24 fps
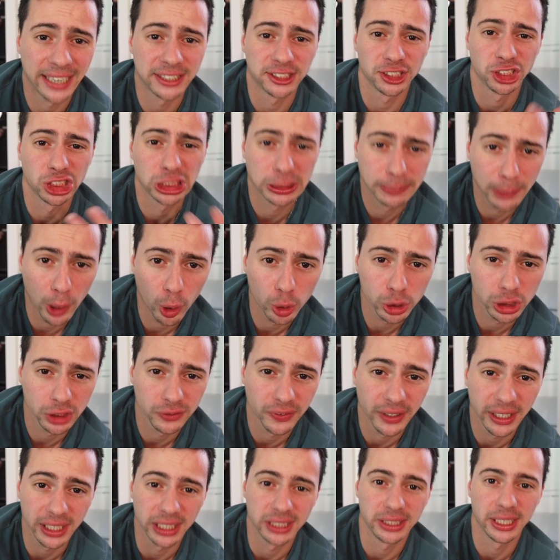dispose of
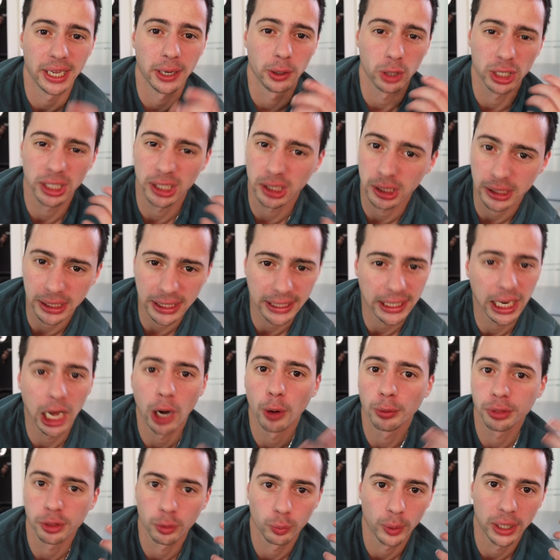it, and then clean
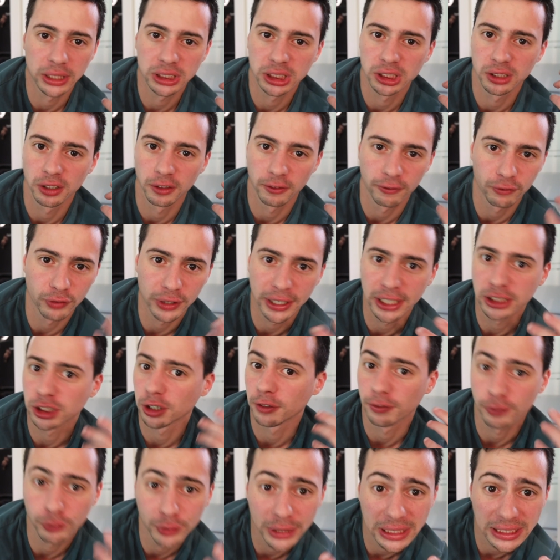out the rest of the fridge or
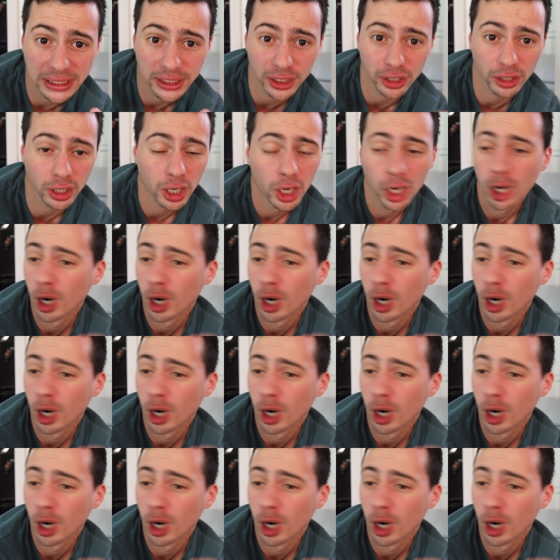freezer